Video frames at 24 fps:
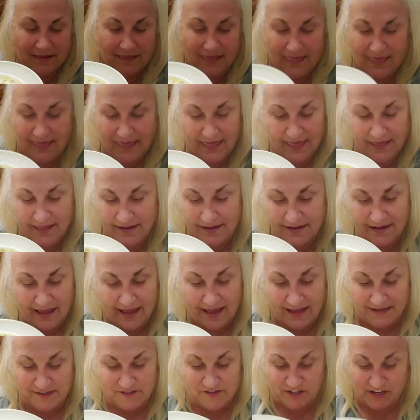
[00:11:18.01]
And
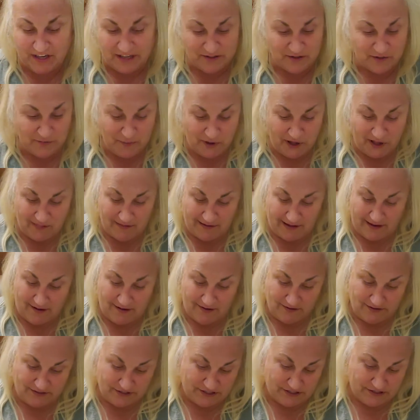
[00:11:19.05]
I checked them all
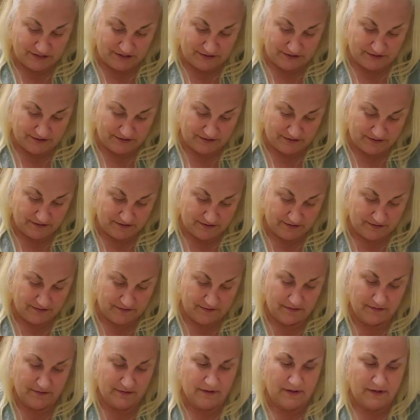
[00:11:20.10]
out.
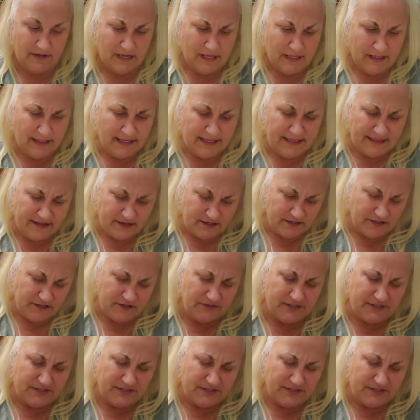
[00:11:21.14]
Like there, you